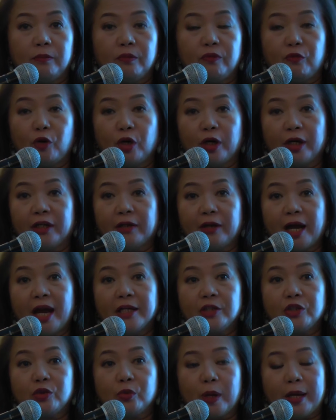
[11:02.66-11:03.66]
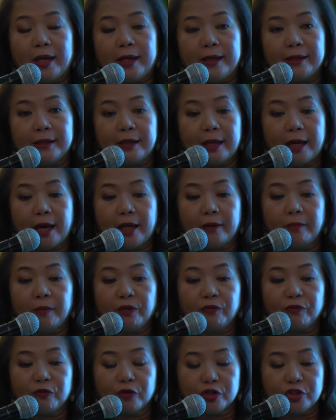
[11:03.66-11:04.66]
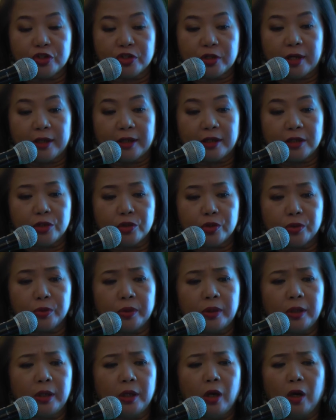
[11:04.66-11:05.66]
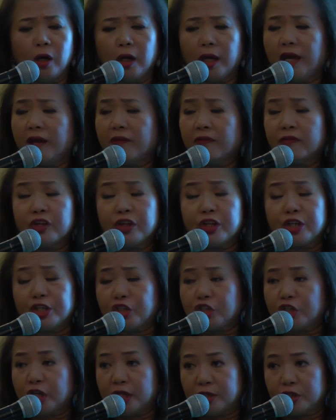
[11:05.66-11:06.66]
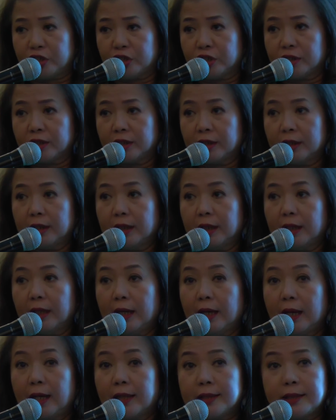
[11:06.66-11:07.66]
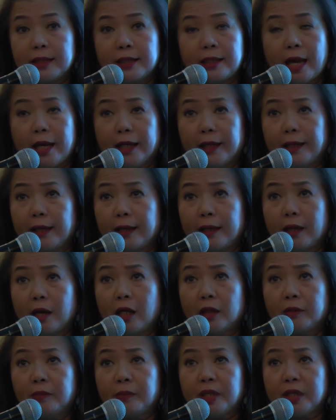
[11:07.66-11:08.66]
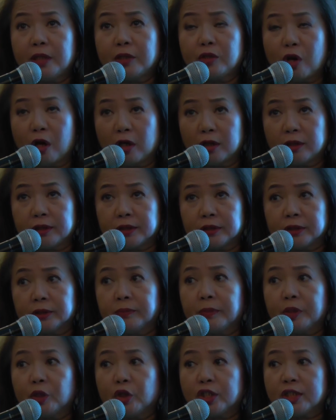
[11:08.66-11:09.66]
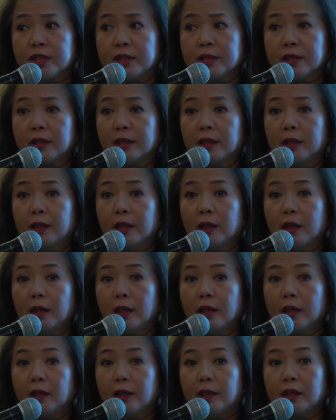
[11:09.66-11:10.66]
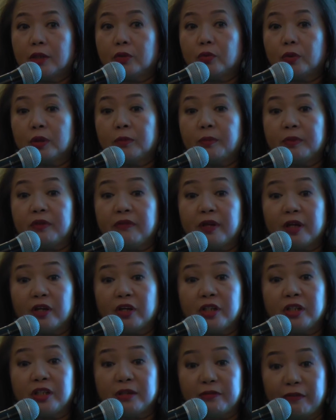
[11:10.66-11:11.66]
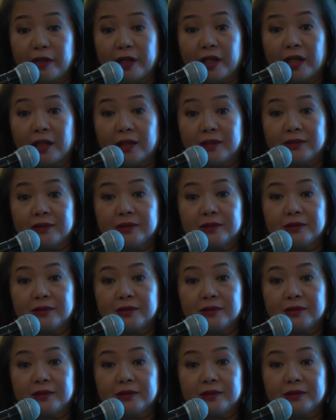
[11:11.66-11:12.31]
before I graduated, I had my first son, and so everything changed. I said, I cannot be a doctor because it will be very difficult